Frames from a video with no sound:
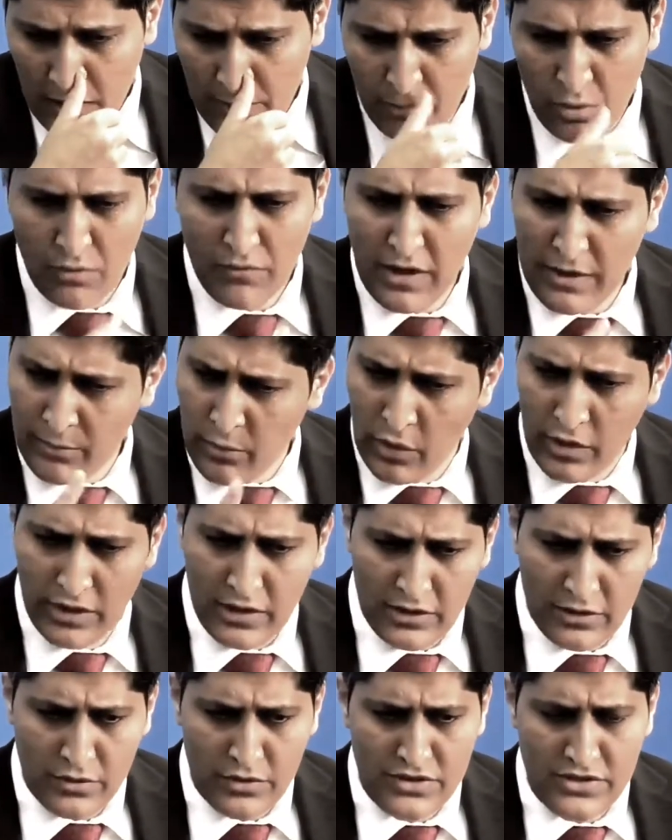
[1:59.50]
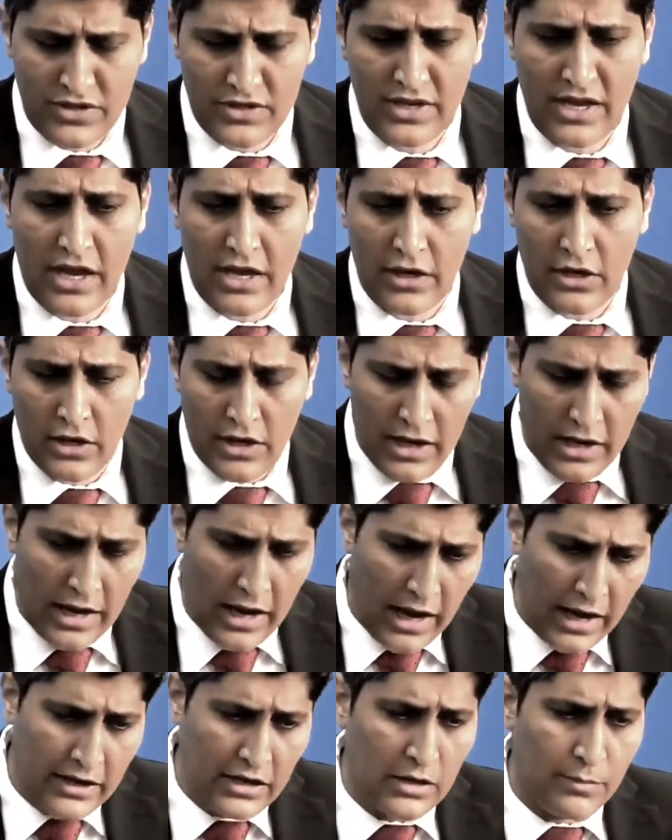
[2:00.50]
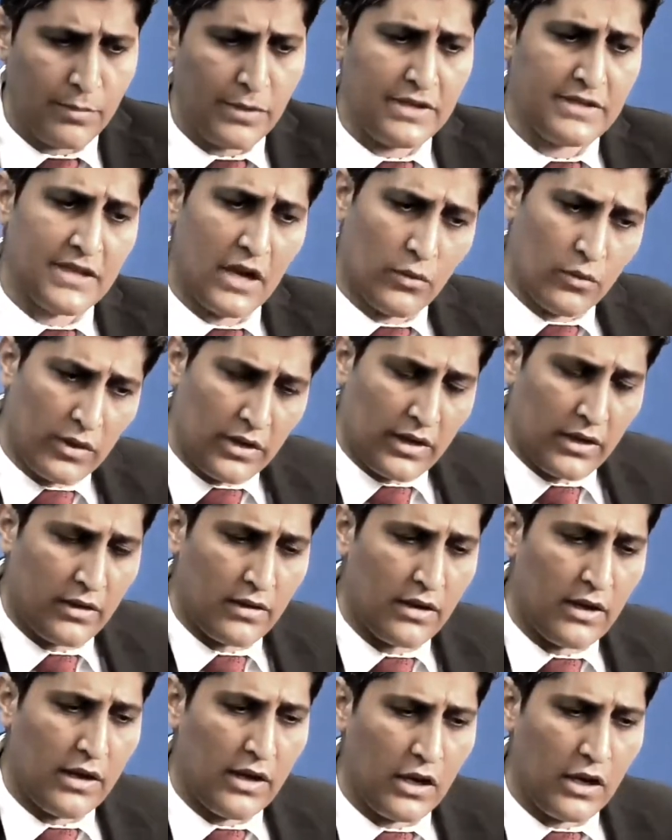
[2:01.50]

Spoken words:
provide more electricity, and IDPs, how they can,